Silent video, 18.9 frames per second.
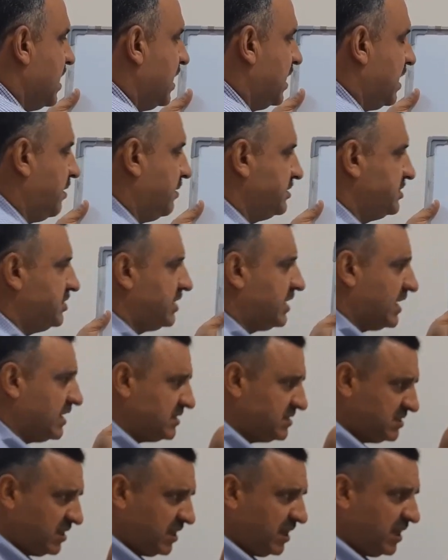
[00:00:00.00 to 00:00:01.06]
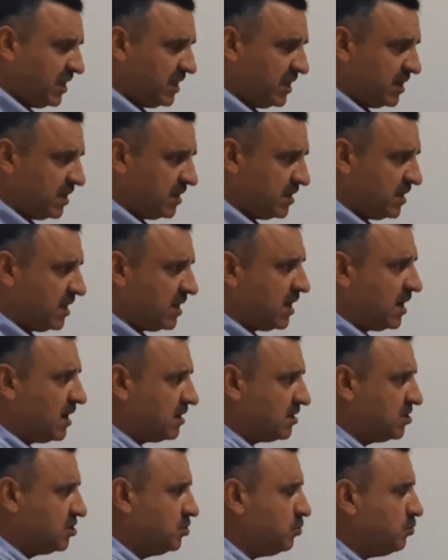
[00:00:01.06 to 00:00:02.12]
Now as you can see here, there
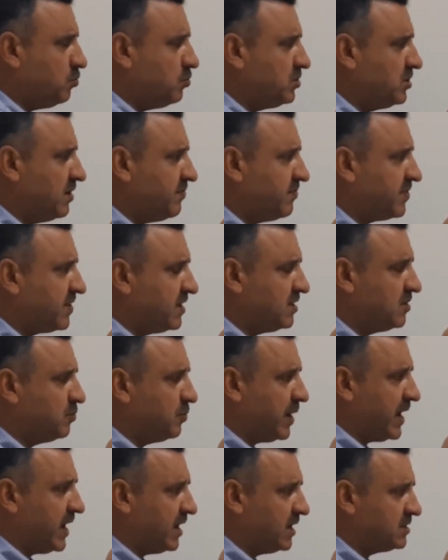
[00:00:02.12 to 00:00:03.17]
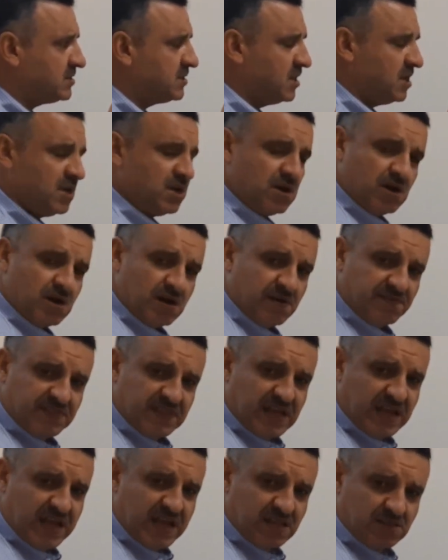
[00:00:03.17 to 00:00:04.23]
are two different ways of
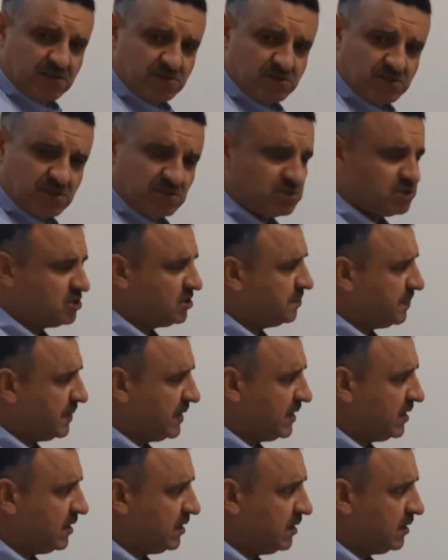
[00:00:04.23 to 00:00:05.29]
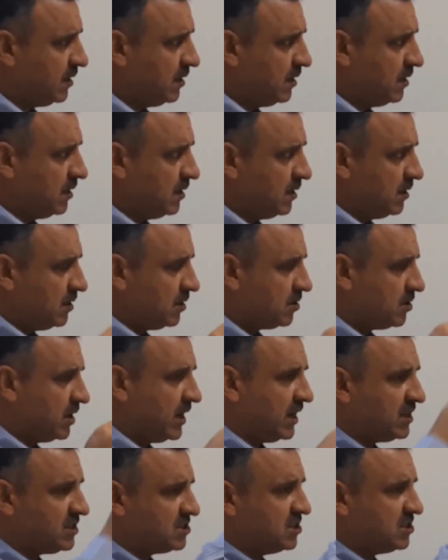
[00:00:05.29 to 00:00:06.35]
the hydrogen to be
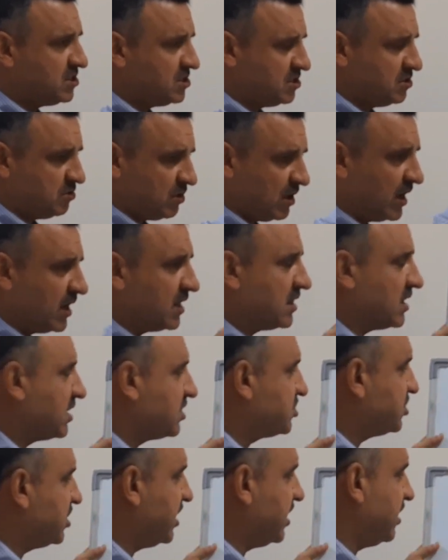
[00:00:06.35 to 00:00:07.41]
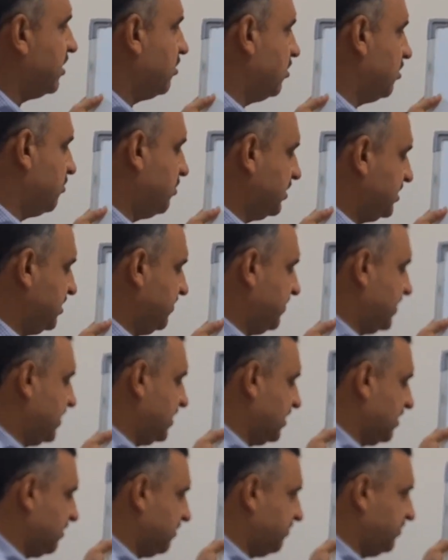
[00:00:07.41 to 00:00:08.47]
connected to another chain or whatever
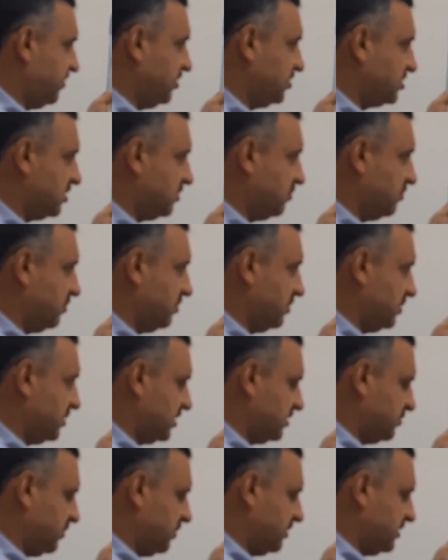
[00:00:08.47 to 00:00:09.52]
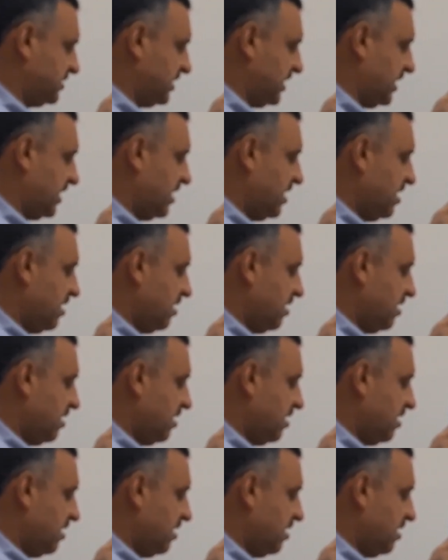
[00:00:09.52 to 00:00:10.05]
in the future, as we will see.